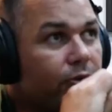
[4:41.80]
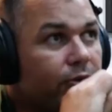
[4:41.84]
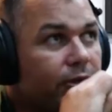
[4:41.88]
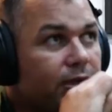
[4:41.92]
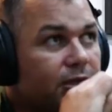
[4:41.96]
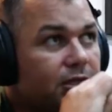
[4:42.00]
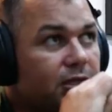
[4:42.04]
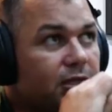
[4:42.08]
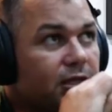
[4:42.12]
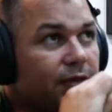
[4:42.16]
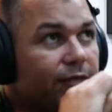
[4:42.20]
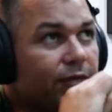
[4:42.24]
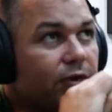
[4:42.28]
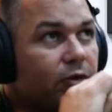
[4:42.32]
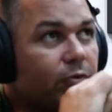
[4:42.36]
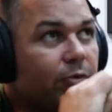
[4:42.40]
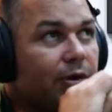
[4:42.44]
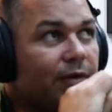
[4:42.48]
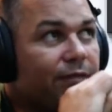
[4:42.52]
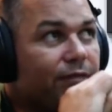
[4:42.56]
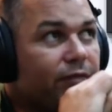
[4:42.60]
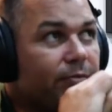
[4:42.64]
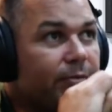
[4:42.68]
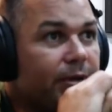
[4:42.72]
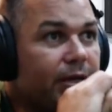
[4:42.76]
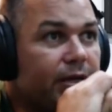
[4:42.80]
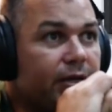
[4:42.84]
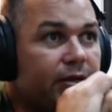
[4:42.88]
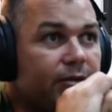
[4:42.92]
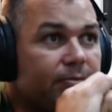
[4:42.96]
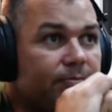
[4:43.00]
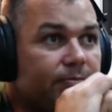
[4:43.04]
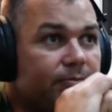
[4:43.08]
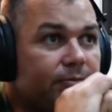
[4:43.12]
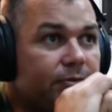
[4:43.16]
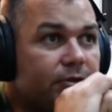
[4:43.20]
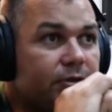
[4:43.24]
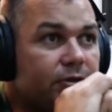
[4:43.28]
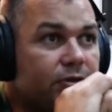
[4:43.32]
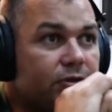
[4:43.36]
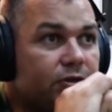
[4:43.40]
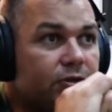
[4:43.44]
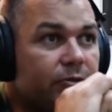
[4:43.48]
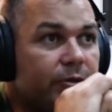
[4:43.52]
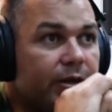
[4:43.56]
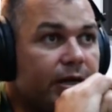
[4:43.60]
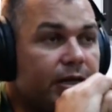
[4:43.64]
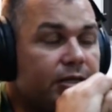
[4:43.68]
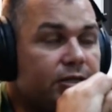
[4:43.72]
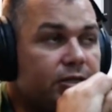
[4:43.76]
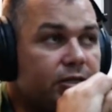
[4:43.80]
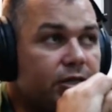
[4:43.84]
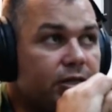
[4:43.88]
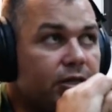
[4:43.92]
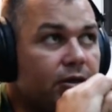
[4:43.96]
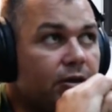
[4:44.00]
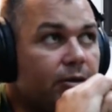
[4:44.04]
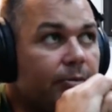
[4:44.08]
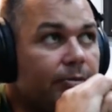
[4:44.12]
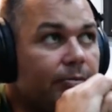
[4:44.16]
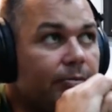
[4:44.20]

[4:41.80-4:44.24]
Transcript: that's a difficult one for me to answer, you know.